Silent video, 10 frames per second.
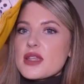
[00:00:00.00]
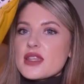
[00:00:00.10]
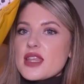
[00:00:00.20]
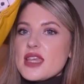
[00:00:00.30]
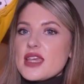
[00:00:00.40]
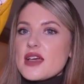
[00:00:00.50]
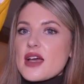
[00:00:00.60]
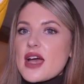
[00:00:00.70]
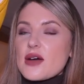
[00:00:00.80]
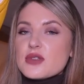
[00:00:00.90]
The
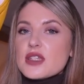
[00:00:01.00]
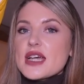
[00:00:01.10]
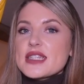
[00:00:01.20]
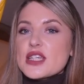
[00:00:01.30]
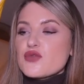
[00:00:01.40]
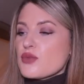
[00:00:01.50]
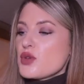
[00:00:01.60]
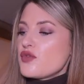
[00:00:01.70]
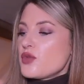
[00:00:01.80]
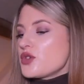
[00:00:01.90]
outside is
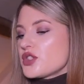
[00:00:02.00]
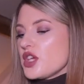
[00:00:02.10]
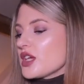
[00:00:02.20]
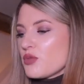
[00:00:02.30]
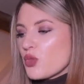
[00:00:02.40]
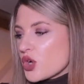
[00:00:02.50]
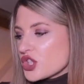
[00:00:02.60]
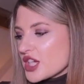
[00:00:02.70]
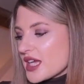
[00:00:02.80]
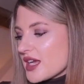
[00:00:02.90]
removable so you can
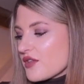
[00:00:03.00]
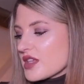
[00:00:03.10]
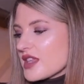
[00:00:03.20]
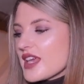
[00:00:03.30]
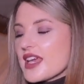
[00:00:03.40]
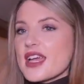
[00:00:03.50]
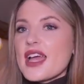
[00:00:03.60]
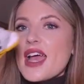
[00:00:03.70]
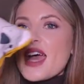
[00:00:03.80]
wash it and everything.